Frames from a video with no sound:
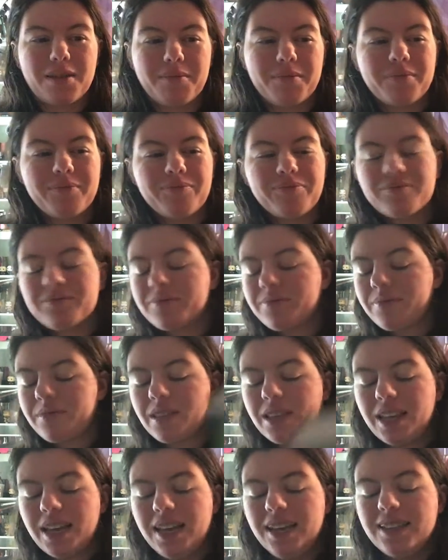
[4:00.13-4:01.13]
up.
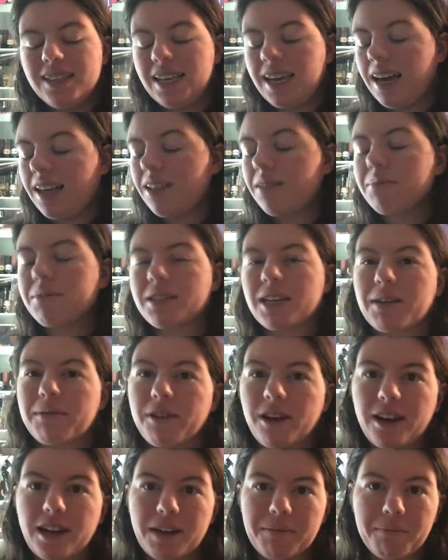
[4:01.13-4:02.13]
And the other book I
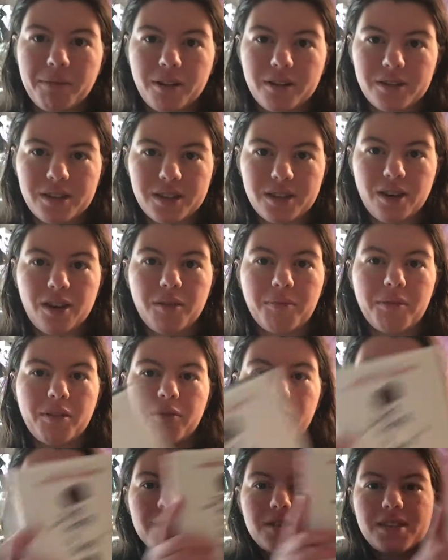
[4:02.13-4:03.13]
got at Barnes &
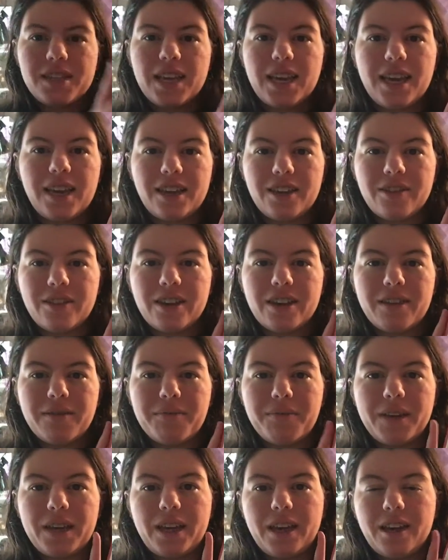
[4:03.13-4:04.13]
Noble was The Hate You
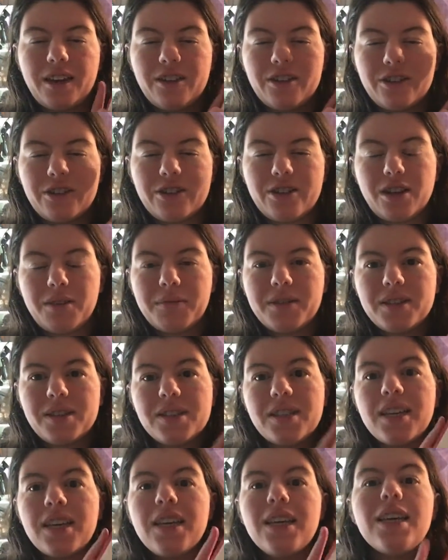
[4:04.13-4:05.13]
Give by Angie Thomas.